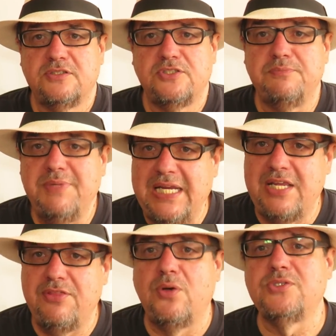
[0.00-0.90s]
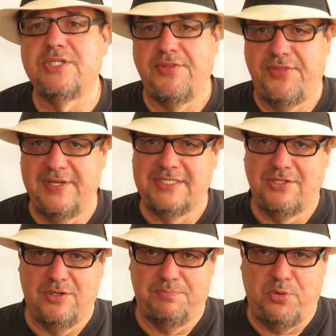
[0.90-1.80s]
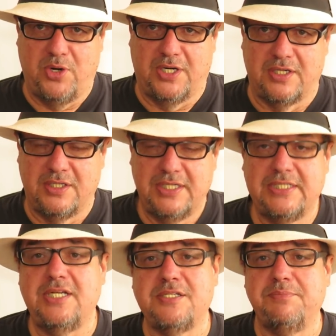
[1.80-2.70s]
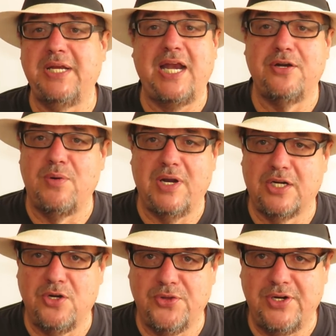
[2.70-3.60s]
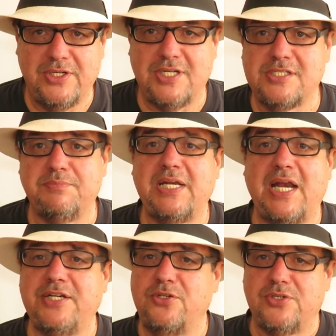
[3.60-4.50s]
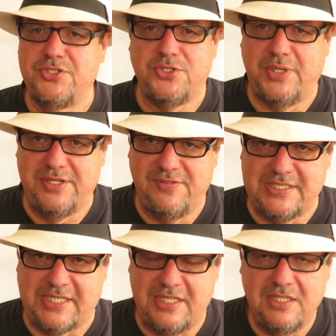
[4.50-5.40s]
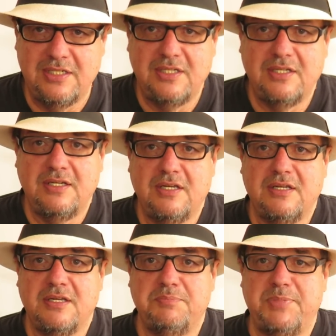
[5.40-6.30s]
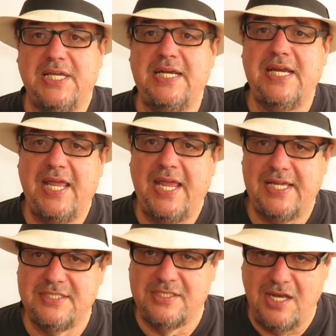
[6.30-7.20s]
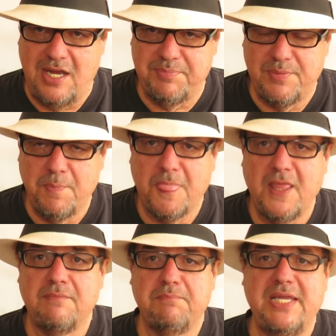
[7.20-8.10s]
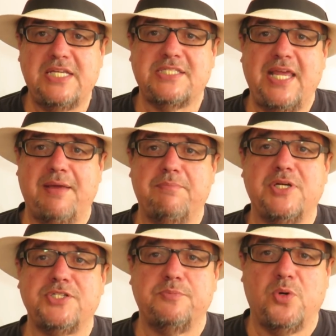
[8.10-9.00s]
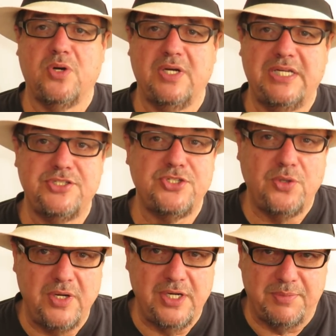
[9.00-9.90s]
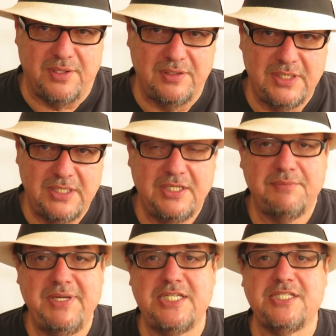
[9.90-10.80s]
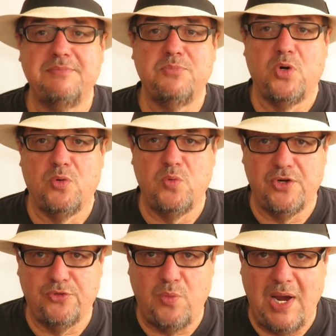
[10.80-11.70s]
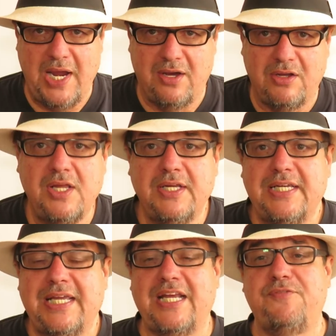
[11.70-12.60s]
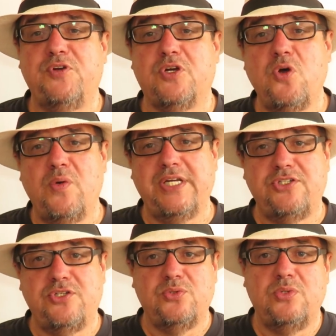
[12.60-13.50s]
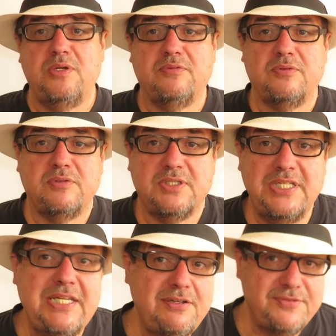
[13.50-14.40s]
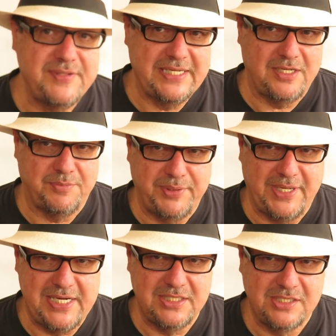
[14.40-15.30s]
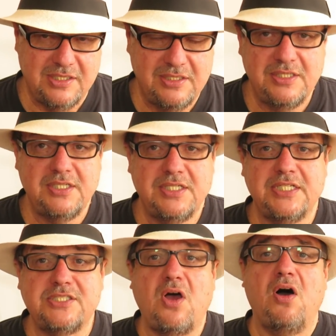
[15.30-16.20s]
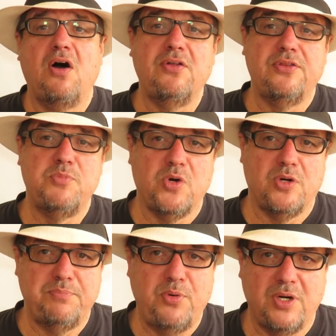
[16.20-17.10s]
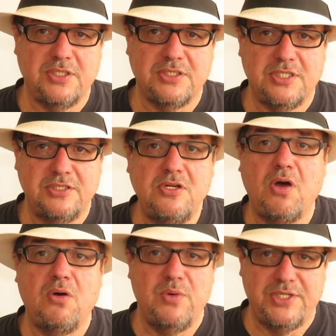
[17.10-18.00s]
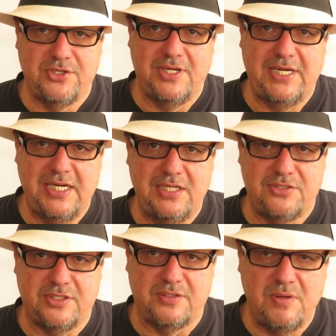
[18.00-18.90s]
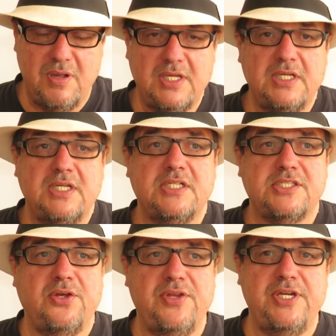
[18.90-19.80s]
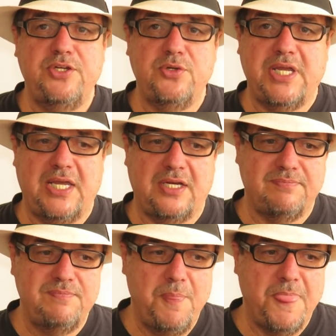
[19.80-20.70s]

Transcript: To me, those are the things that are important. It doesn't mean I don't want to go there. It doesn't mean I don't enjoy the visit. But getting a heads up makes that much more enjoyable, makes it more worthwhile. And if you're going to live in a place, it's all the more important to know what you're getting into so that you can